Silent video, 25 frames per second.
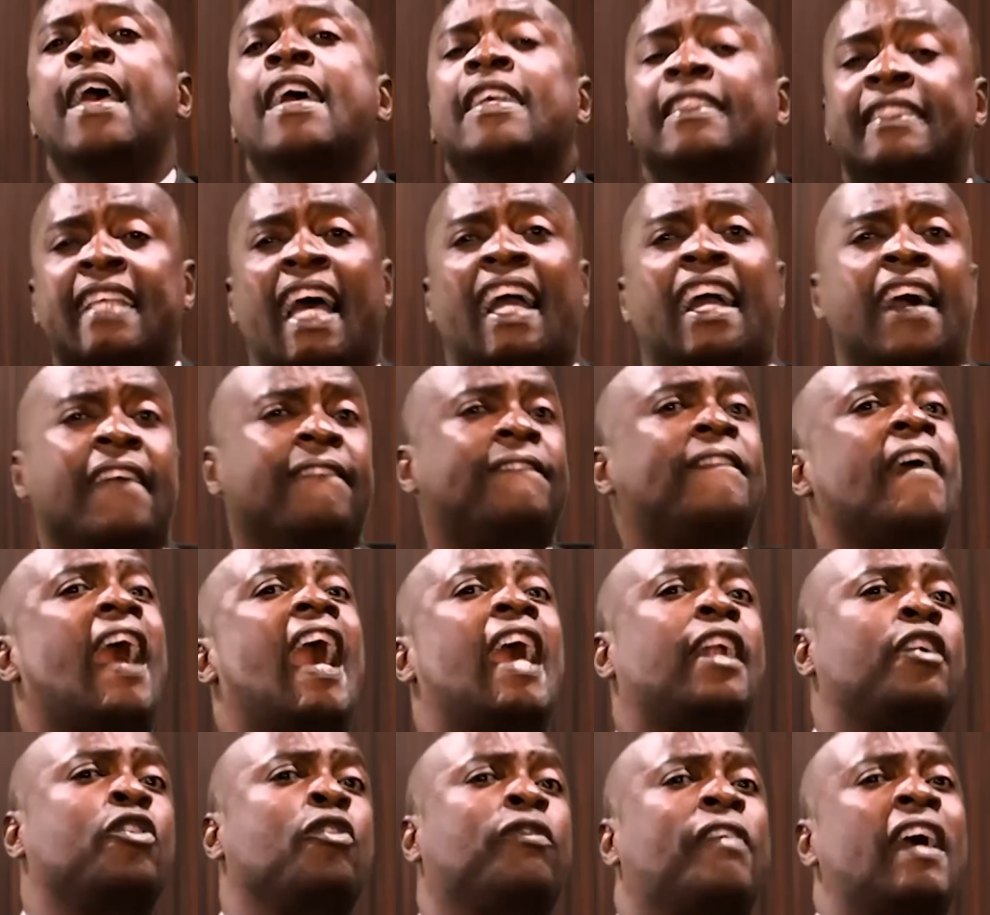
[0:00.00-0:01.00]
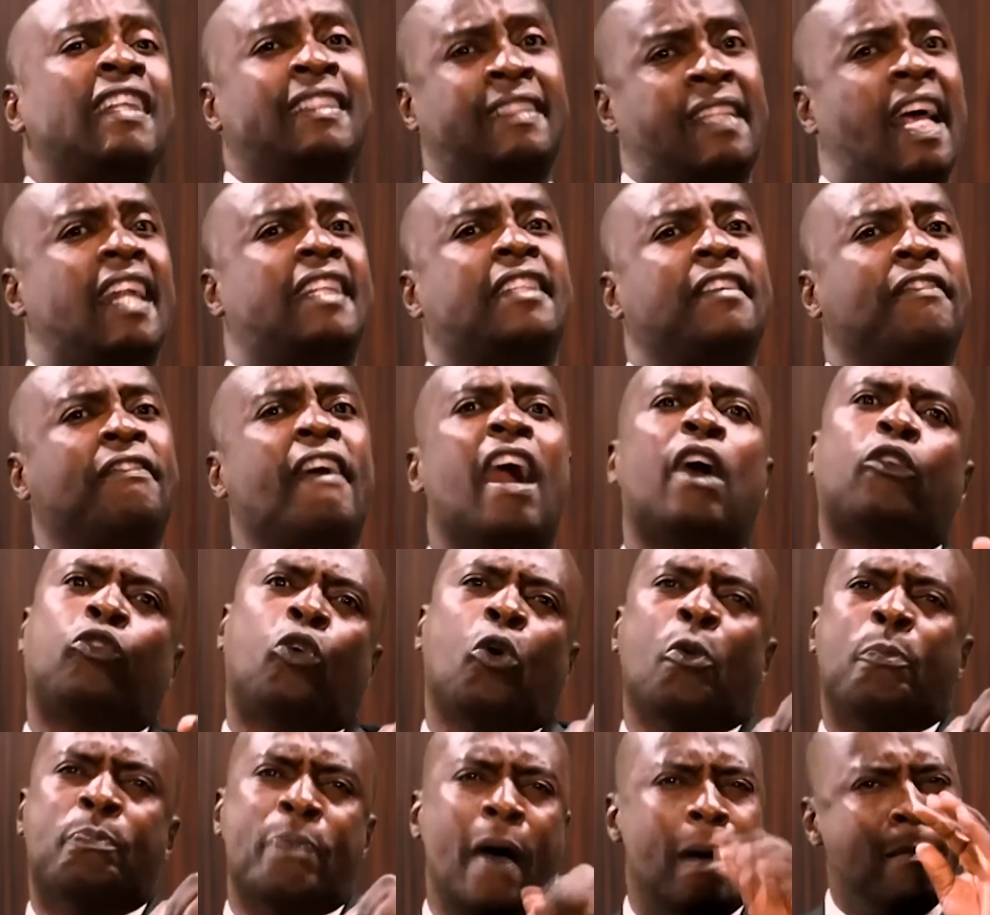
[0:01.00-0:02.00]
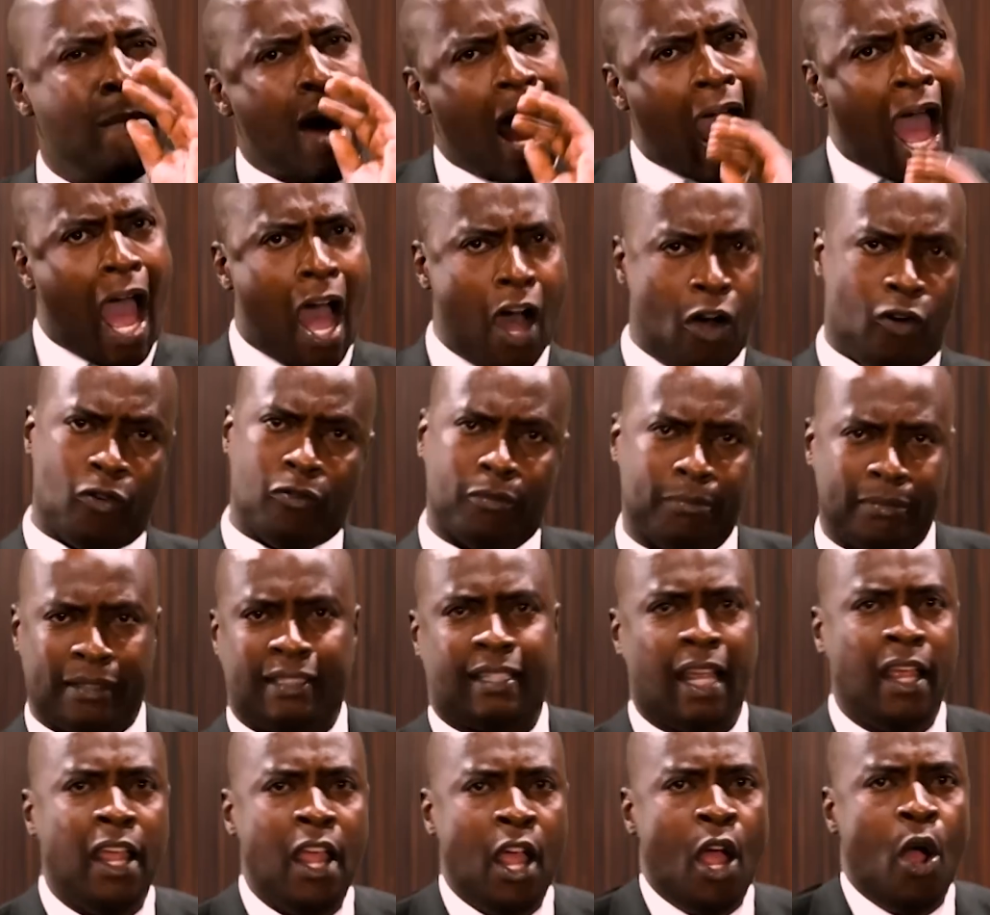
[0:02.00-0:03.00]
Saka, vanhu vasati vakupa maalms.